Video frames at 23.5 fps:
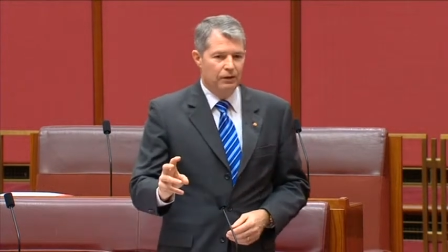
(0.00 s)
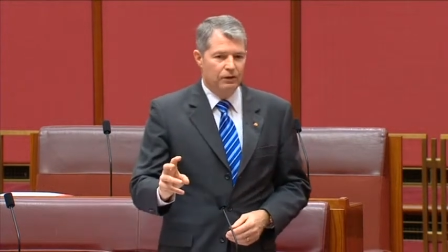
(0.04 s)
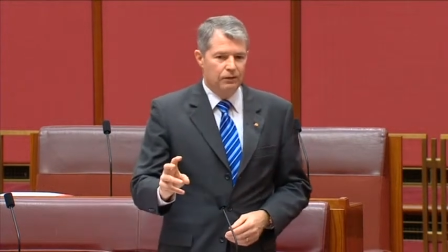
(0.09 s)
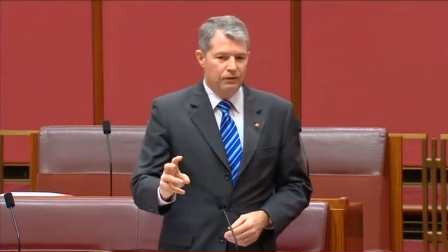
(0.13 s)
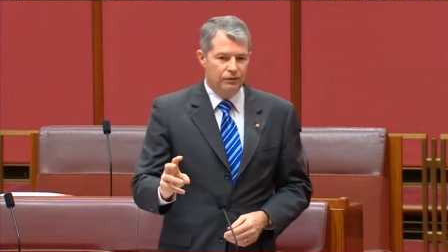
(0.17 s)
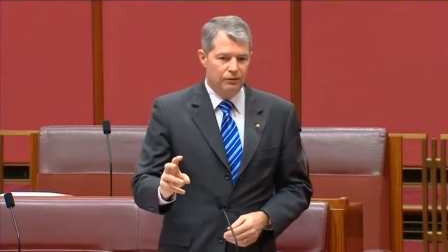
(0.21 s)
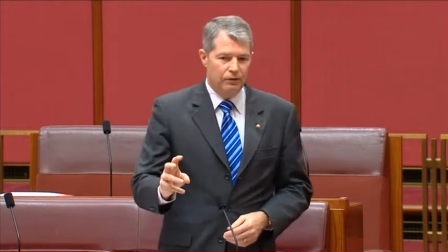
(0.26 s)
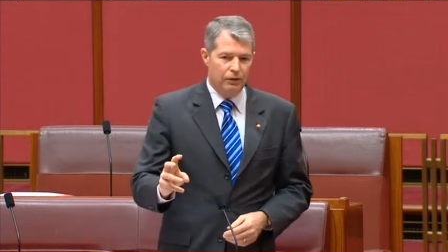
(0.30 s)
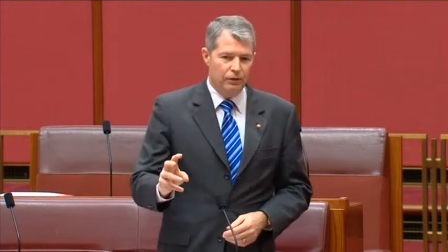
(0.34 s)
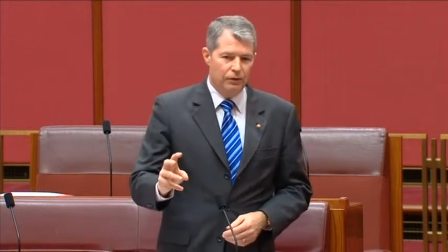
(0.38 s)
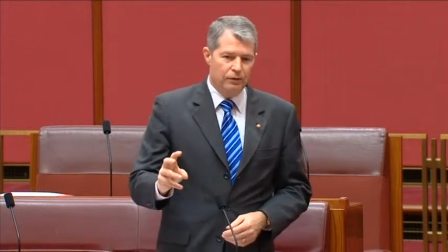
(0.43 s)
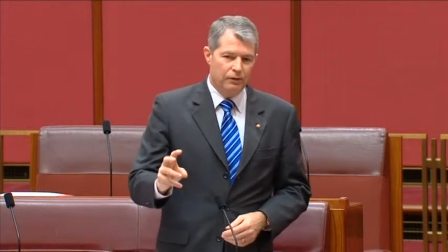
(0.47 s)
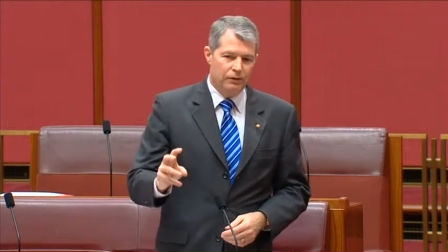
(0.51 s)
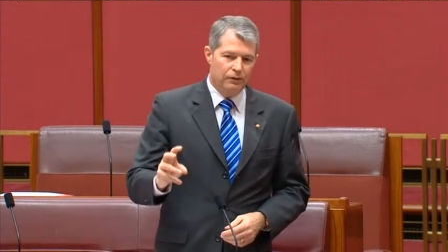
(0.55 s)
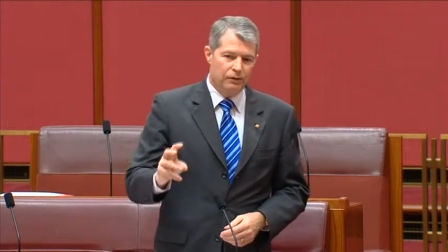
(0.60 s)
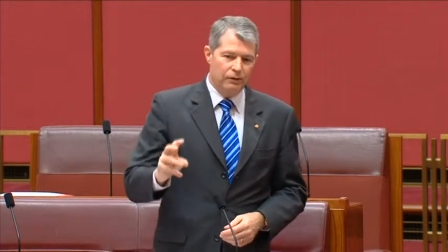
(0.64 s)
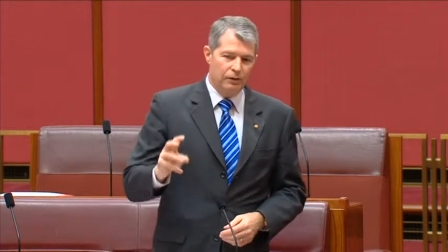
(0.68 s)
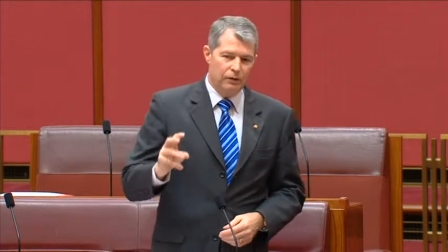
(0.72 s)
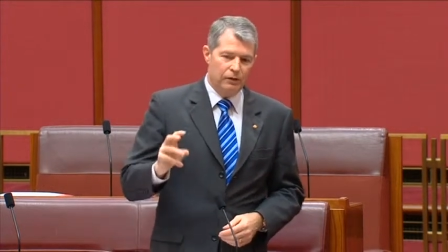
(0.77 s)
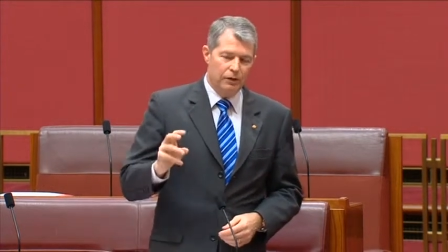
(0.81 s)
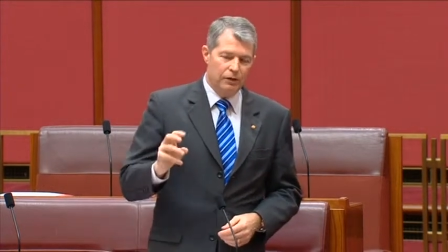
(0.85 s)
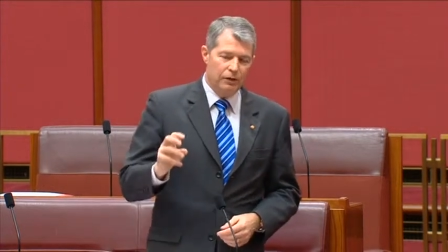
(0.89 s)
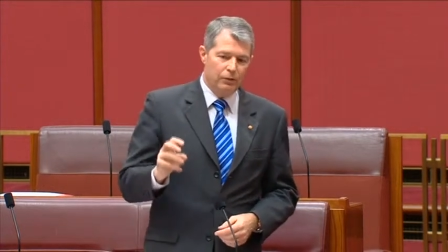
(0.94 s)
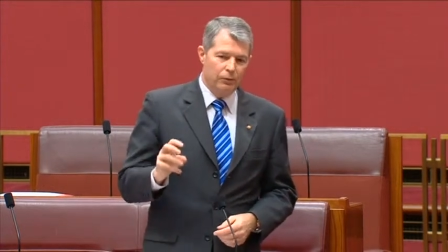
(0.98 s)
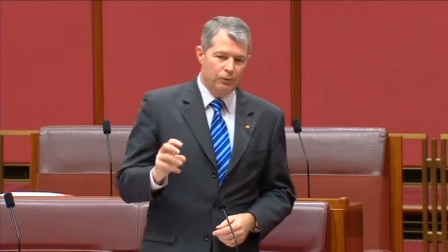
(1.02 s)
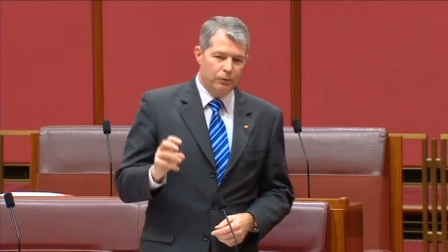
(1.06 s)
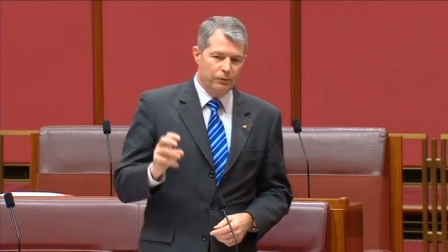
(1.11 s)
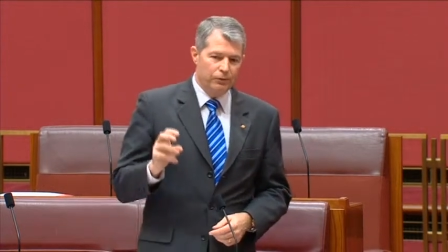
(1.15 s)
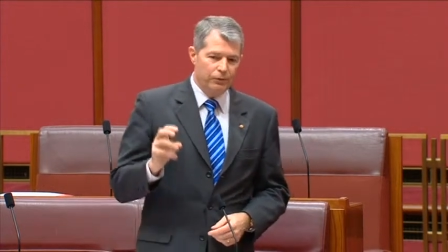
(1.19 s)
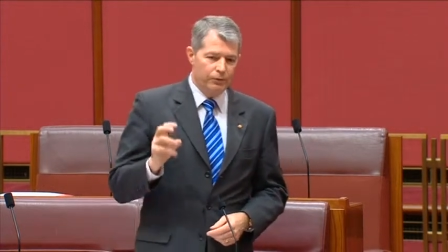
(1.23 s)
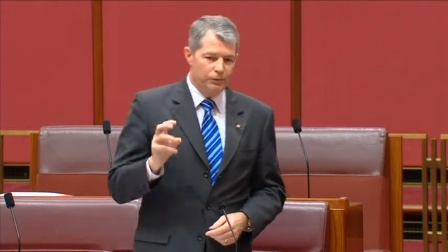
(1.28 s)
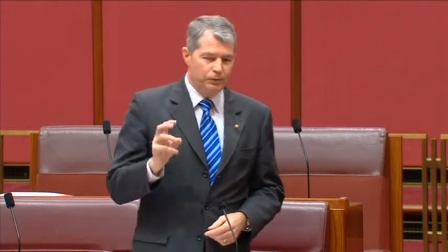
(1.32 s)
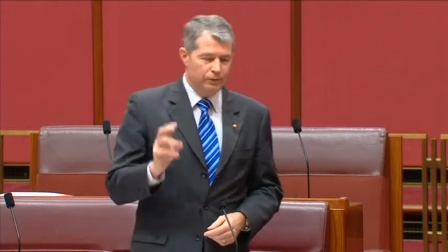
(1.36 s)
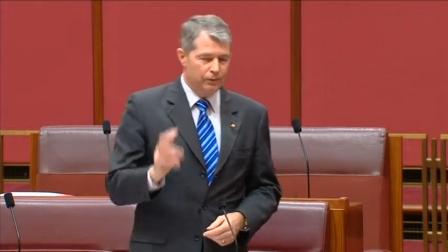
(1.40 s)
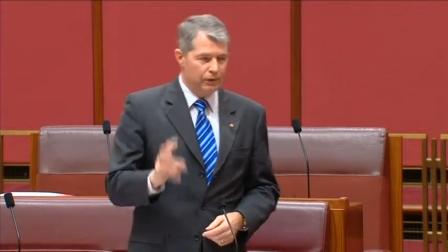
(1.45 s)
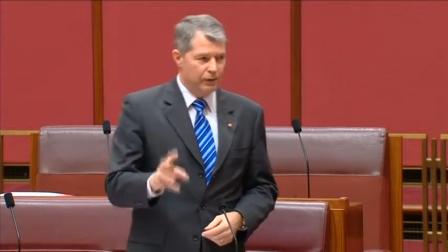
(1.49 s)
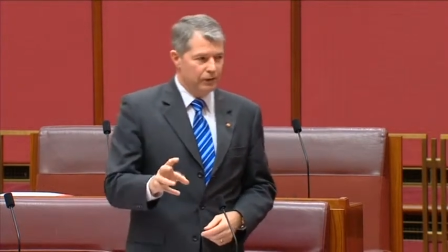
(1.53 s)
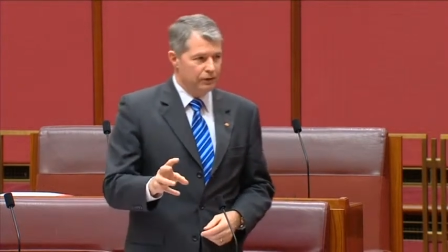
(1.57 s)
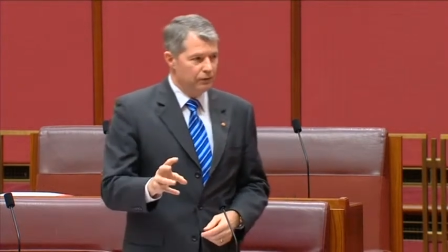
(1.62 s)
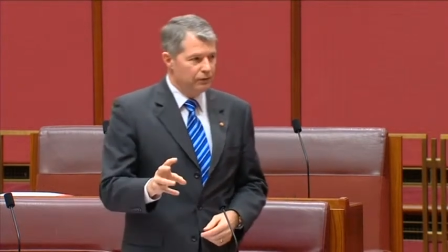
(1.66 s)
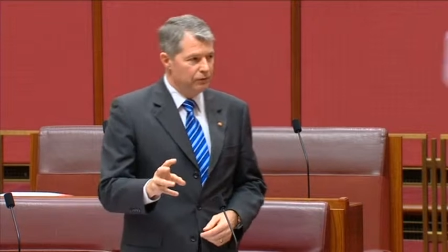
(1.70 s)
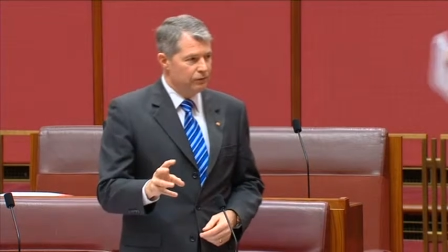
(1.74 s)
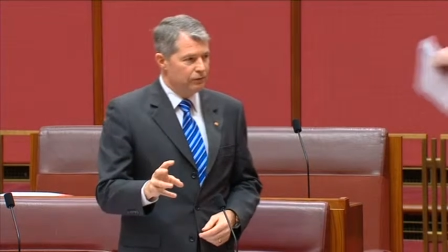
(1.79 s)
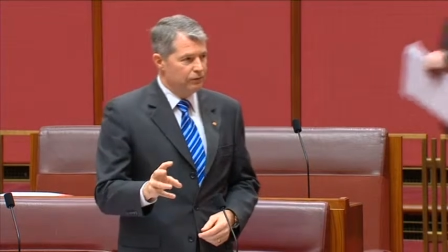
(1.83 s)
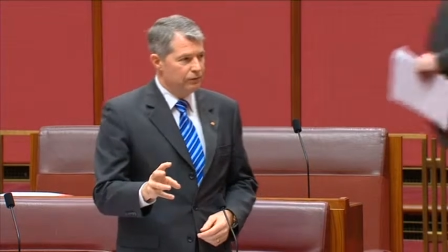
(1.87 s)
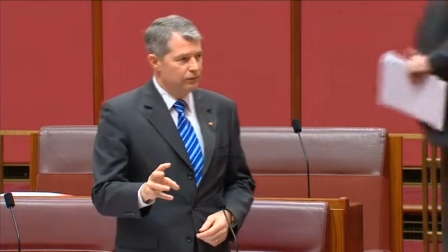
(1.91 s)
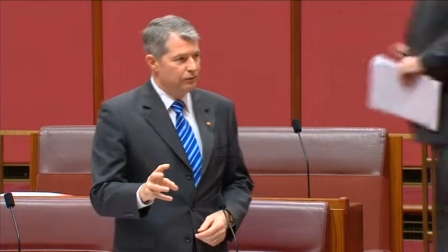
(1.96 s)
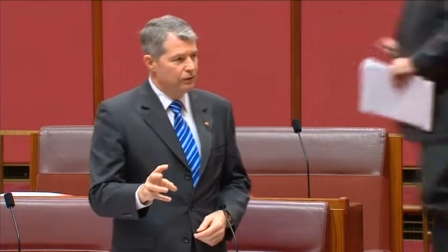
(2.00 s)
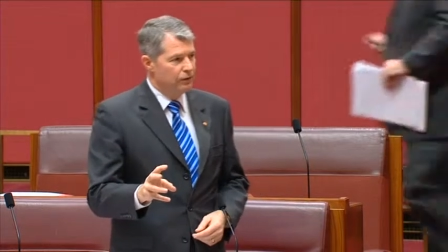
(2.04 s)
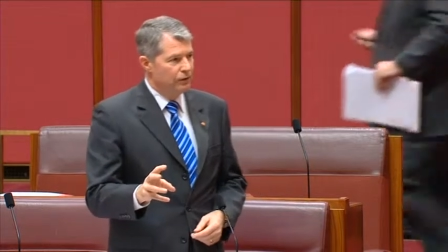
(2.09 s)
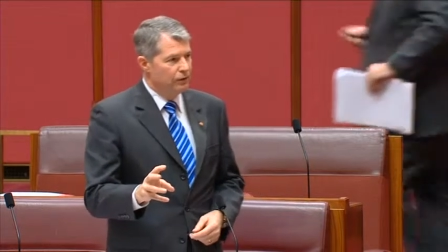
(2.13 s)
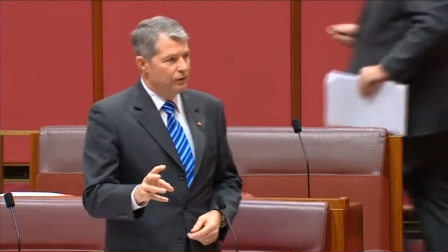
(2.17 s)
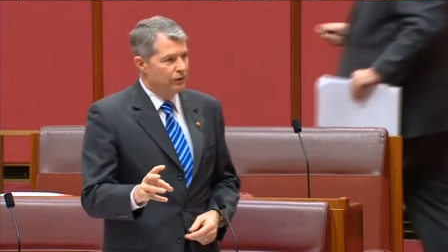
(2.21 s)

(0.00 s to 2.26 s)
so that not only will defence